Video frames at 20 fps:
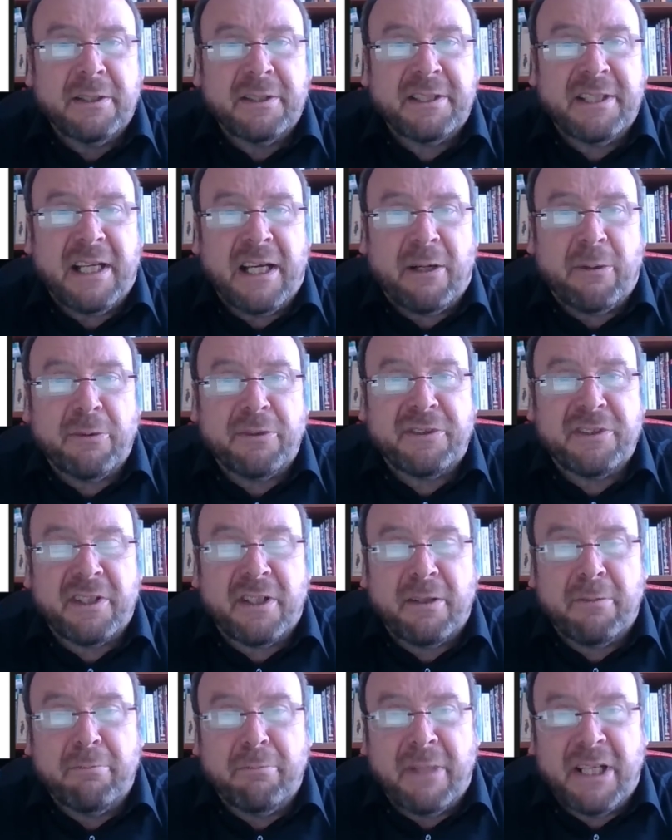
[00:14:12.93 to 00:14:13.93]

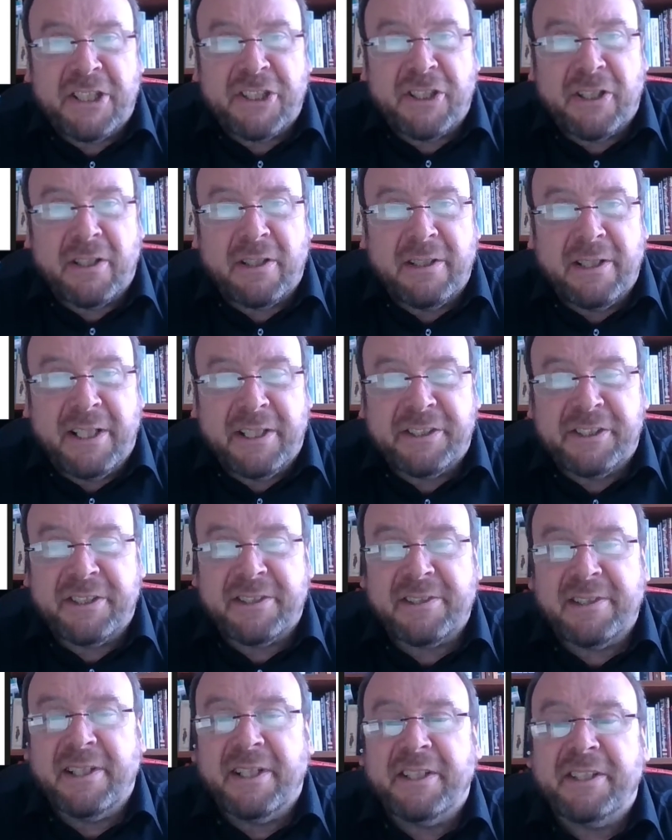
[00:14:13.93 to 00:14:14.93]
countermeasure
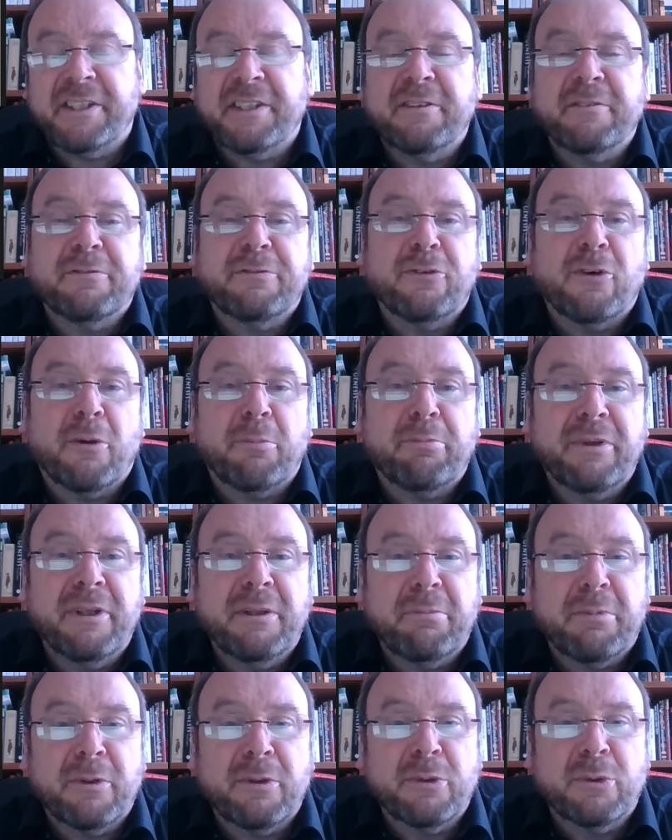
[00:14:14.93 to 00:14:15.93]
legislation for
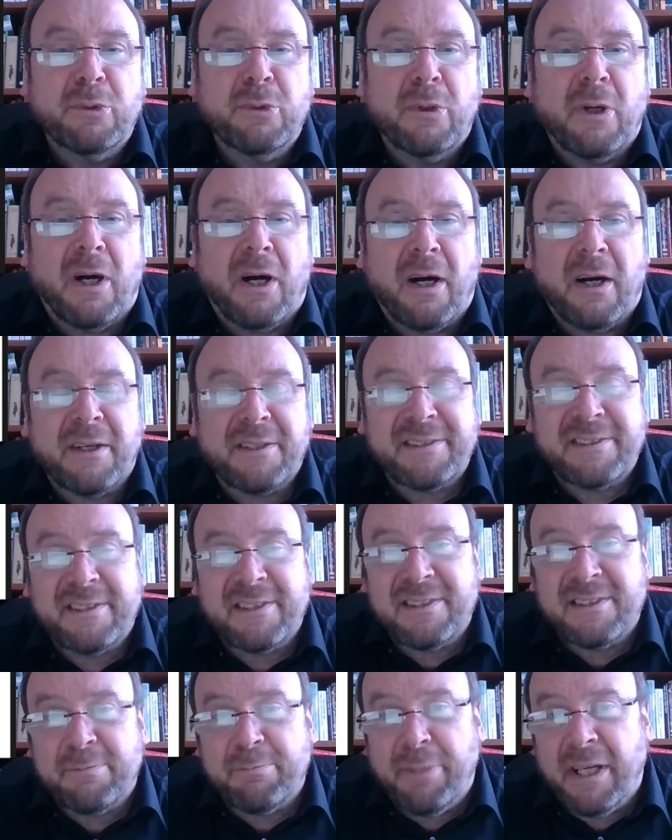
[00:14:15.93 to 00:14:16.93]
people who are
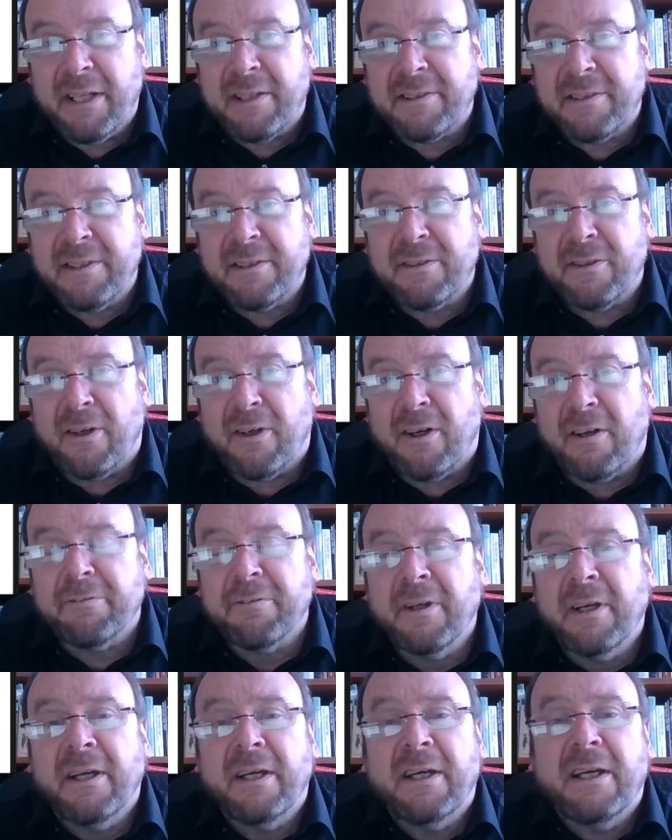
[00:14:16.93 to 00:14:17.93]
suspected of
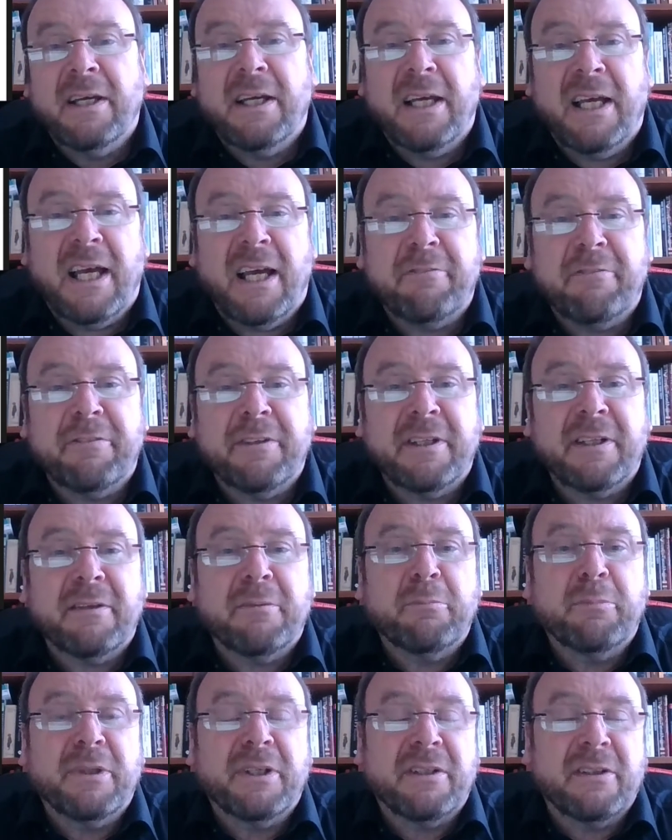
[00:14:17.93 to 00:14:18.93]

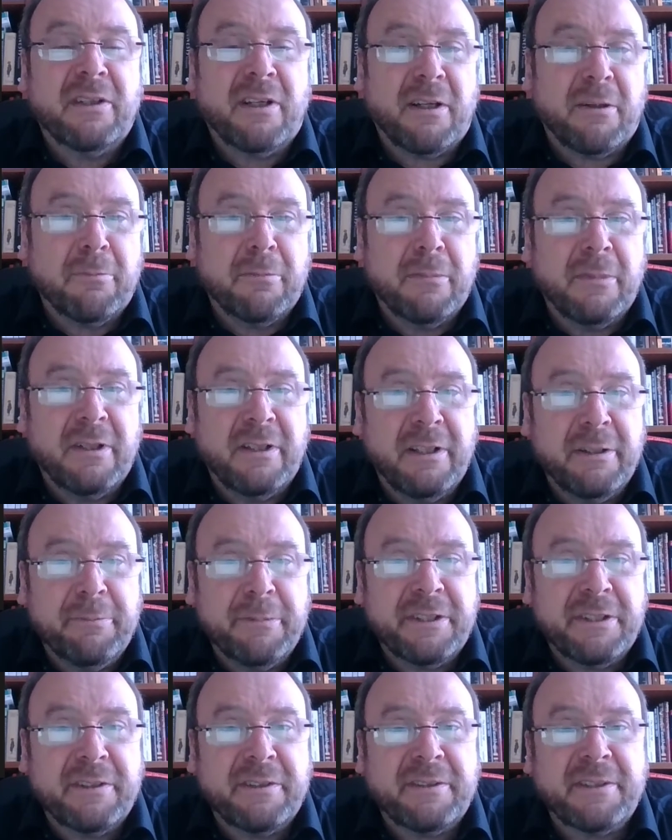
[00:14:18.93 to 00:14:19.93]
having become
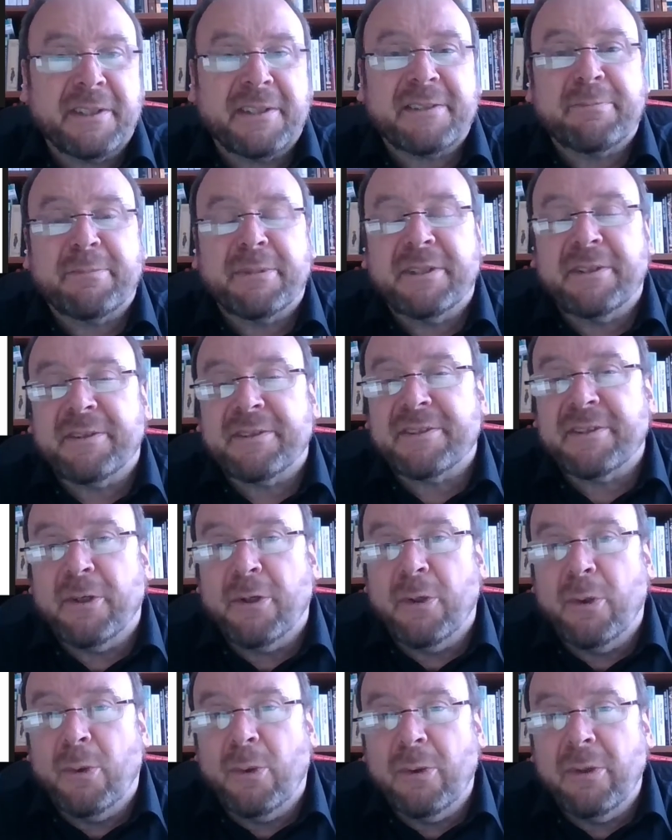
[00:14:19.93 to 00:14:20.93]
limited taxpayers
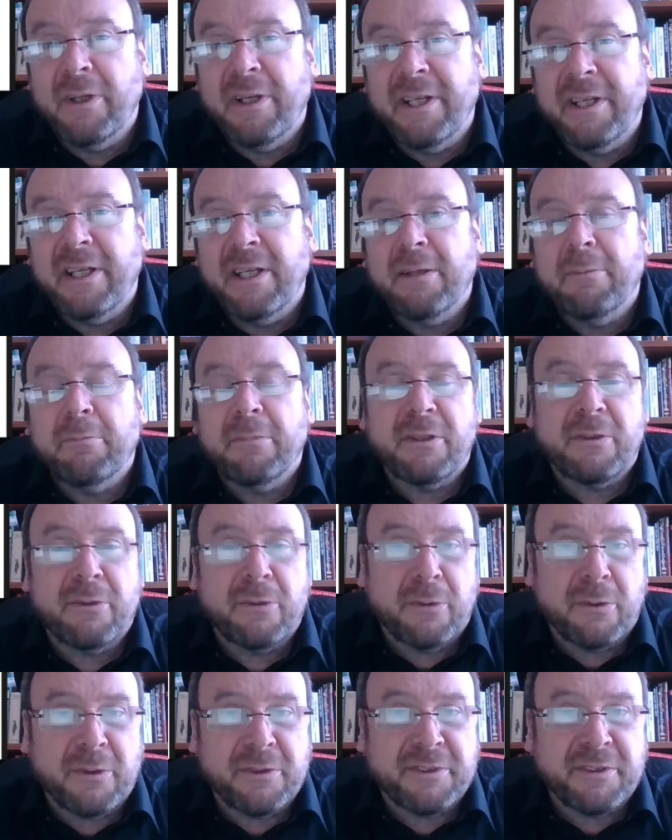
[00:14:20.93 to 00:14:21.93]
only
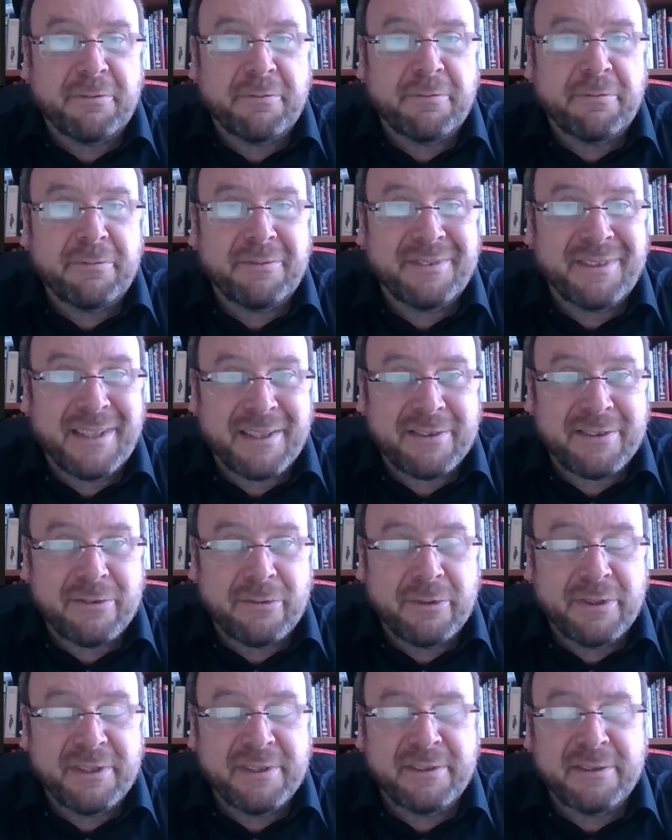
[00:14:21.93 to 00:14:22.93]
because of tax
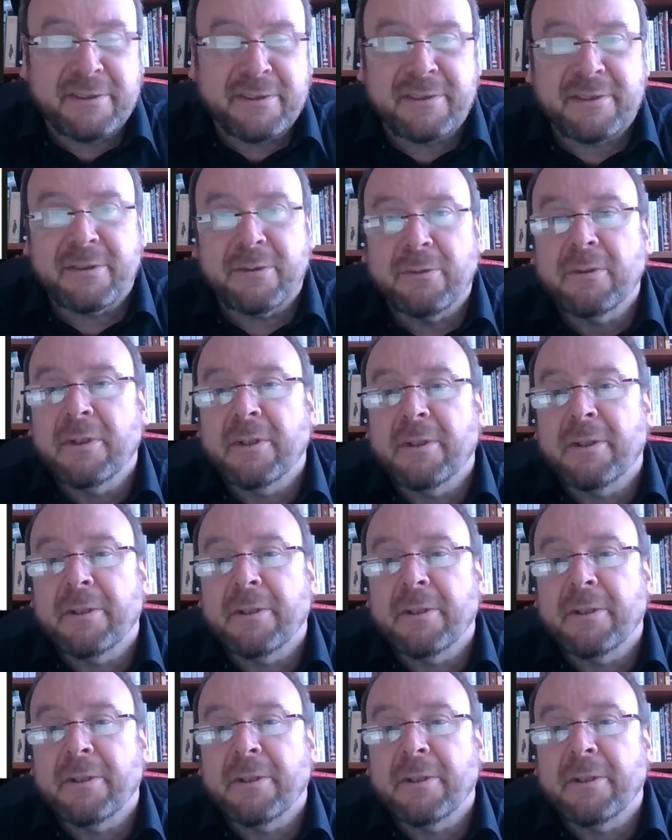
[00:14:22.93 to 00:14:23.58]
reasons. So